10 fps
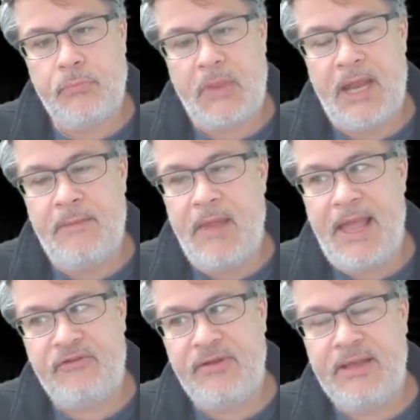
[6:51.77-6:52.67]
And I'm
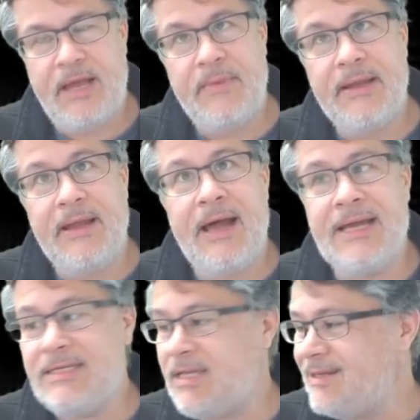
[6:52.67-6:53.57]
actually got my
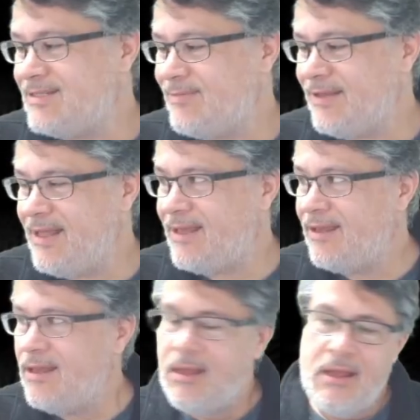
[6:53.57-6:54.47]
eyes on something like
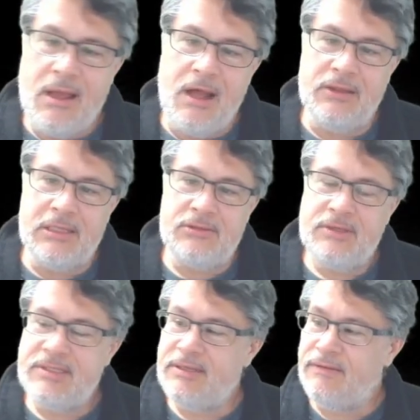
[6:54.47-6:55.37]

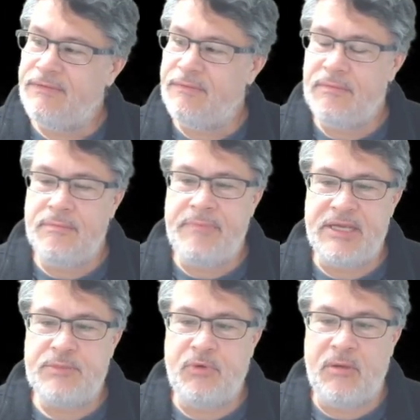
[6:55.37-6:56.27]
alliterative
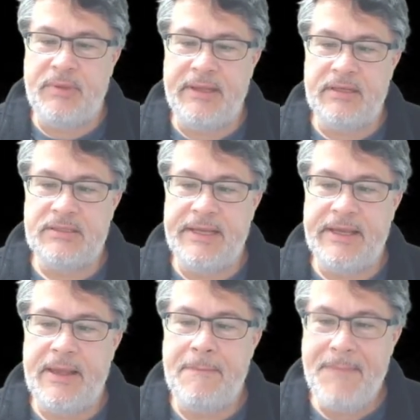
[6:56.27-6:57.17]
baseball players
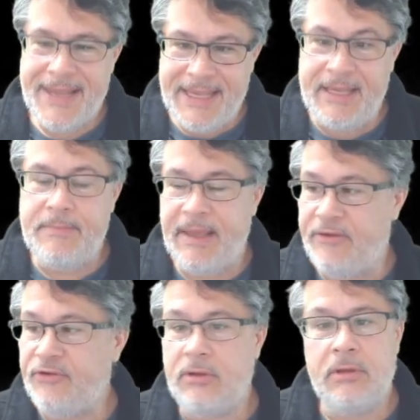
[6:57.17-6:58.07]
like Mickey
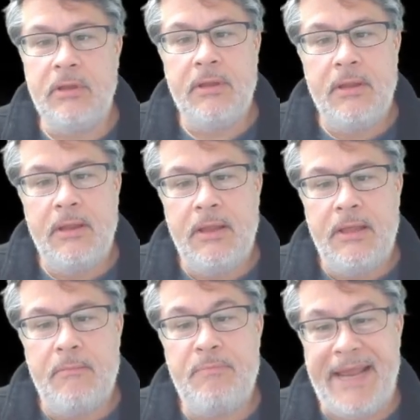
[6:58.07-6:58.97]
Mantle,
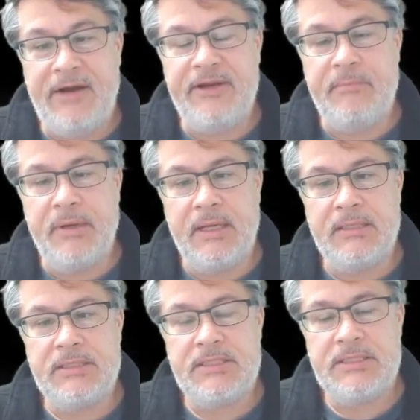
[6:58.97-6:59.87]
Barry
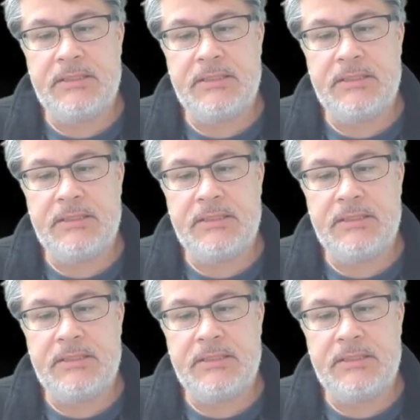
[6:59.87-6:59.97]
Bonds.